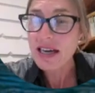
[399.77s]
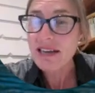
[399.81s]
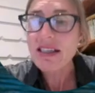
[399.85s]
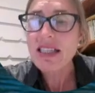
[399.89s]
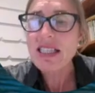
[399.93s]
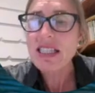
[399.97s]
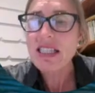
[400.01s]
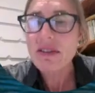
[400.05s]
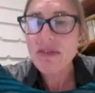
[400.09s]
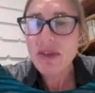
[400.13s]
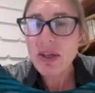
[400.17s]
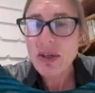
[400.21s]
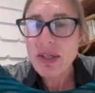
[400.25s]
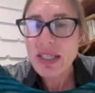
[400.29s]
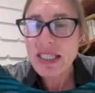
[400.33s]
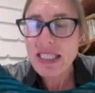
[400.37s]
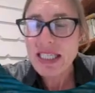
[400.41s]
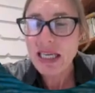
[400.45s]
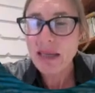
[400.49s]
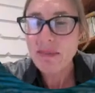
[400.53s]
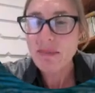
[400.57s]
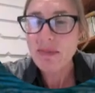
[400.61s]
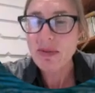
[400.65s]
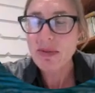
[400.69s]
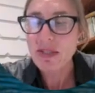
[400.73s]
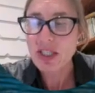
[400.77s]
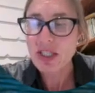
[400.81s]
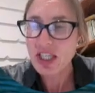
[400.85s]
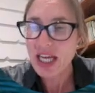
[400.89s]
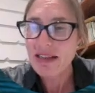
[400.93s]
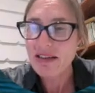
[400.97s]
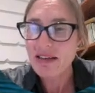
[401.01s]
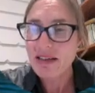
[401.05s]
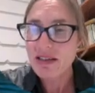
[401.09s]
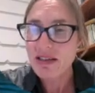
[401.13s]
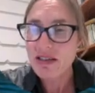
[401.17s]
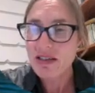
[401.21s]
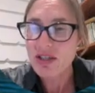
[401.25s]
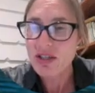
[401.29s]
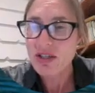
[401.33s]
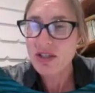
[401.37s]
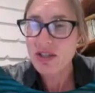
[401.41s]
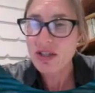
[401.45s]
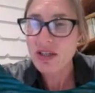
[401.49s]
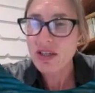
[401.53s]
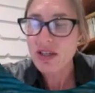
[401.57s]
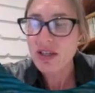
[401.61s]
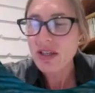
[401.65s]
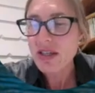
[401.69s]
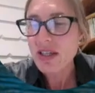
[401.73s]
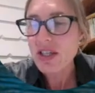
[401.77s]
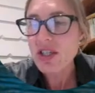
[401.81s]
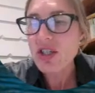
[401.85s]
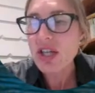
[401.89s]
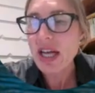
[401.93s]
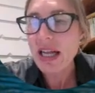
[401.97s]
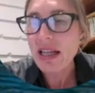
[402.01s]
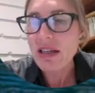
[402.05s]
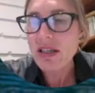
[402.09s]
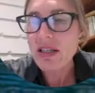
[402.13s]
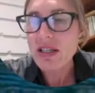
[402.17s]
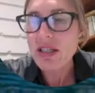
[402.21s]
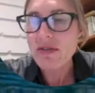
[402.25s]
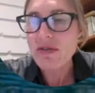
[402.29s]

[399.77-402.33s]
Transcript: that's a very deep challenge, the challenge